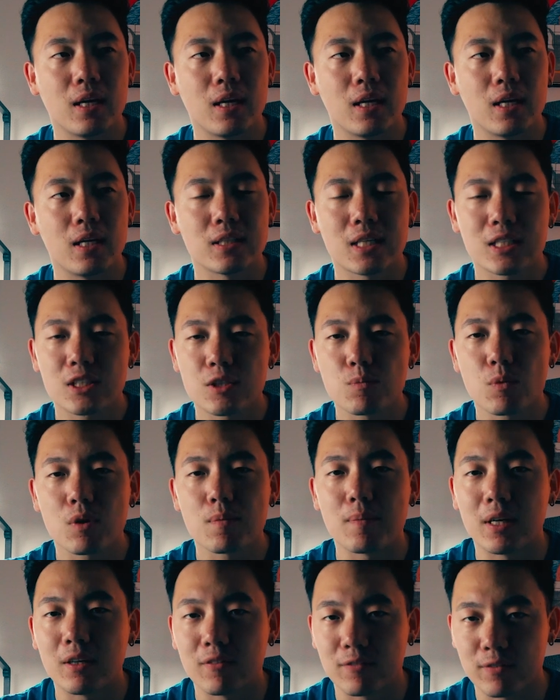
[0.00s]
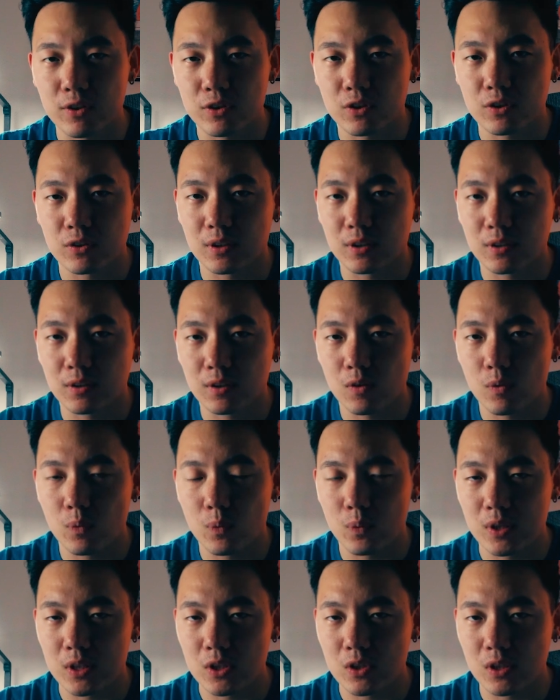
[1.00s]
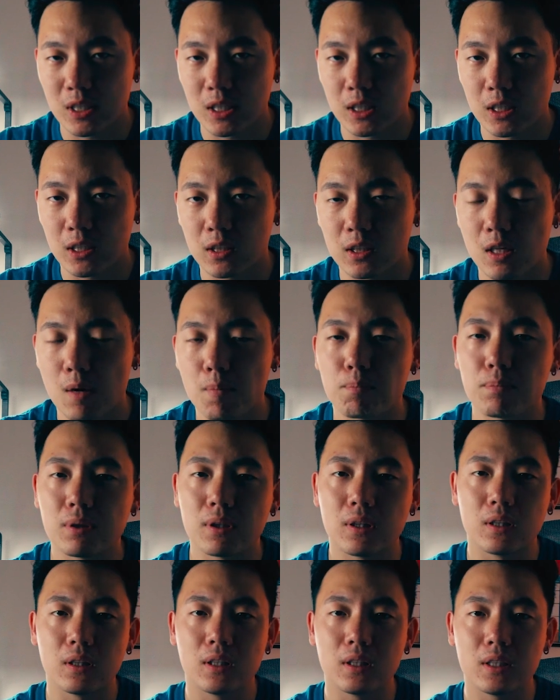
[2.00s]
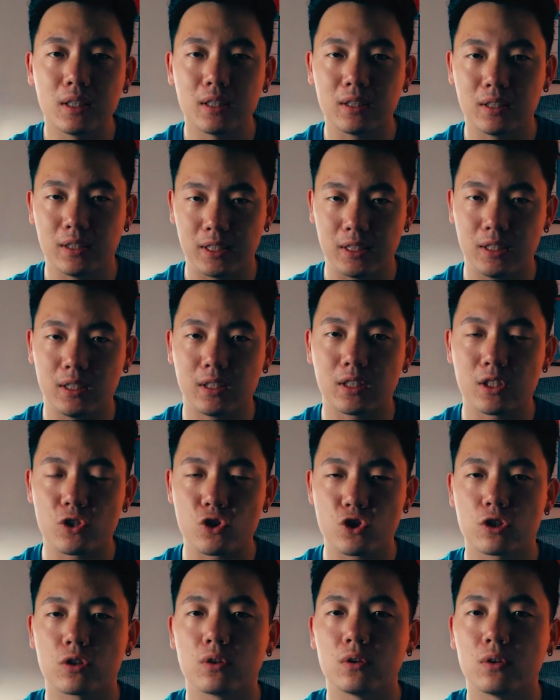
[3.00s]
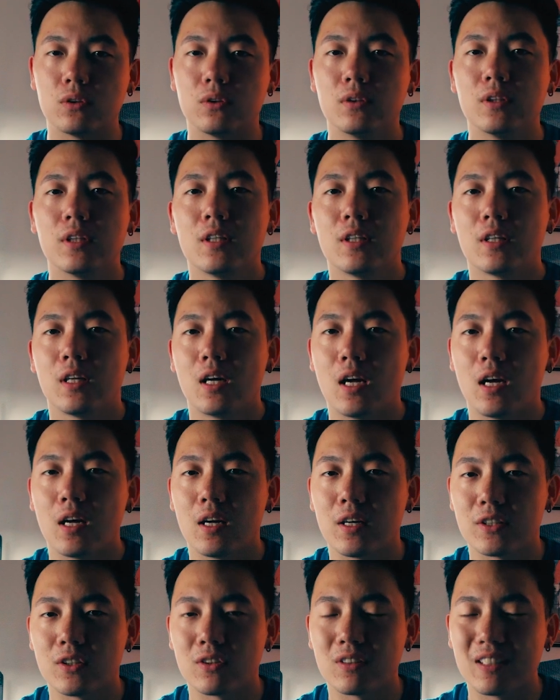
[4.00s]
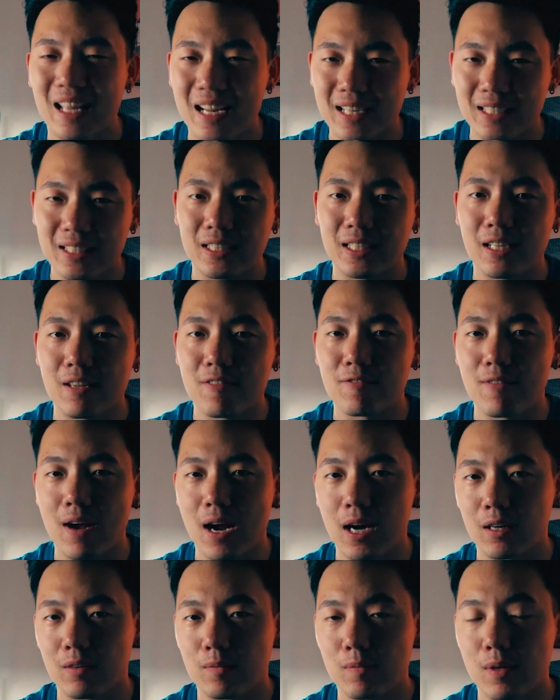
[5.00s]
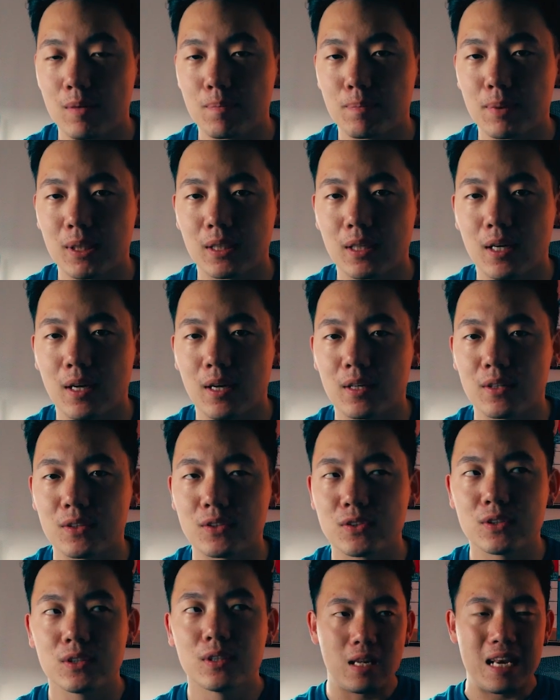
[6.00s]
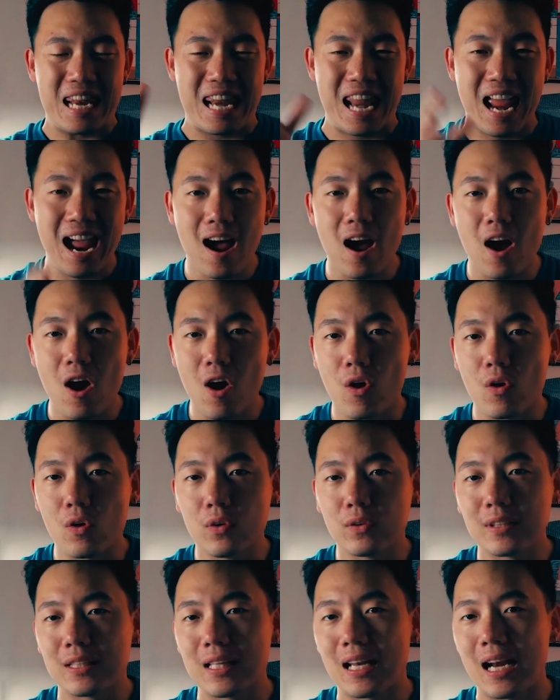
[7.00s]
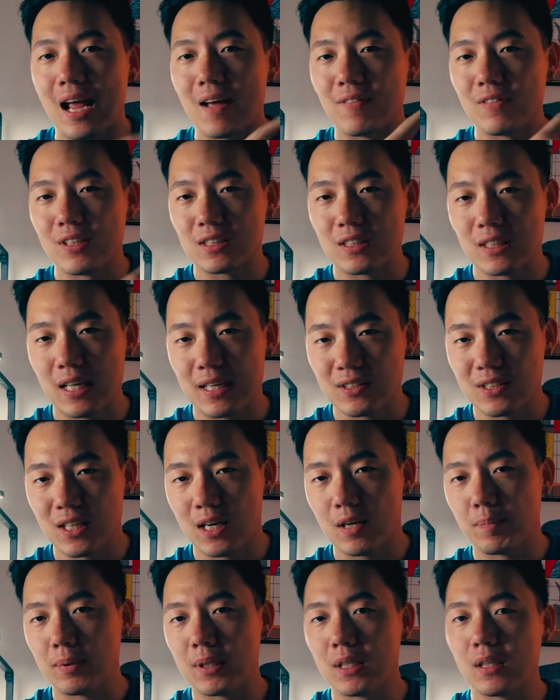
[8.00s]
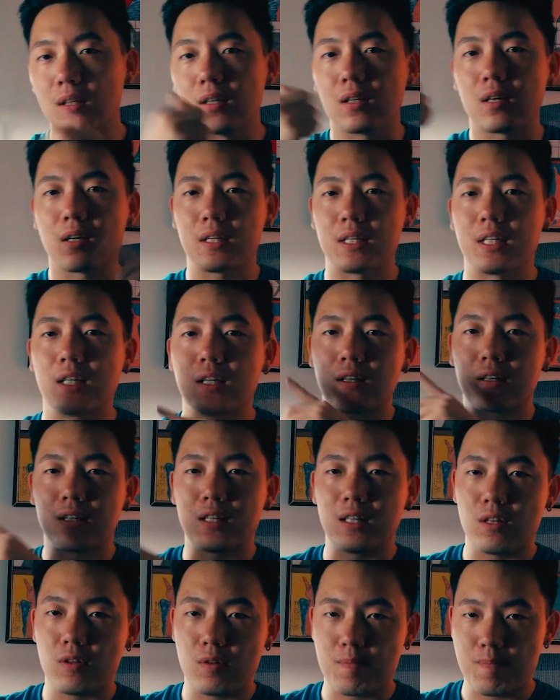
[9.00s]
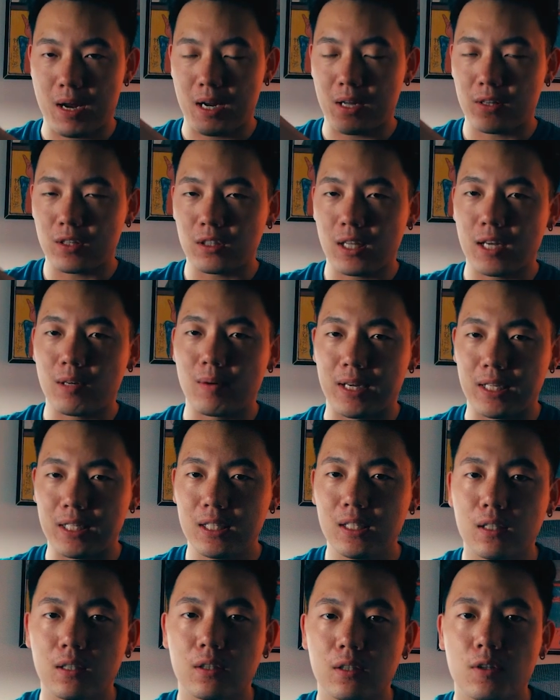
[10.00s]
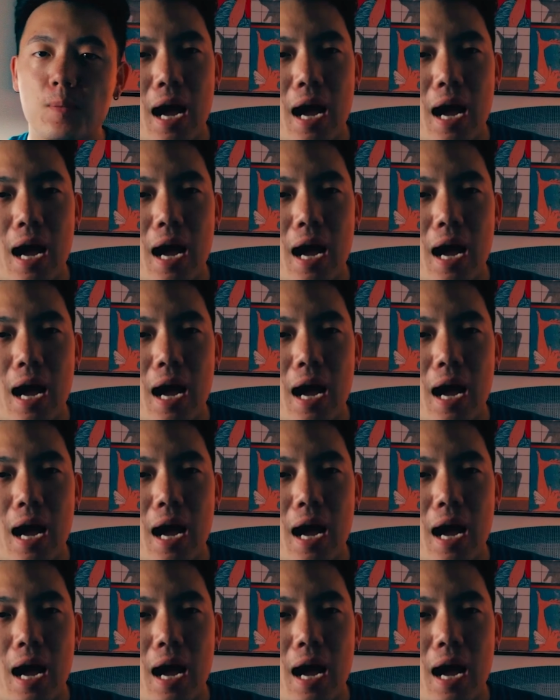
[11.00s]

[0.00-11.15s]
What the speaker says: it's actually more beneficial when you can completely control your lighting environment, because now that I have this light set up here and here and then my other light right here,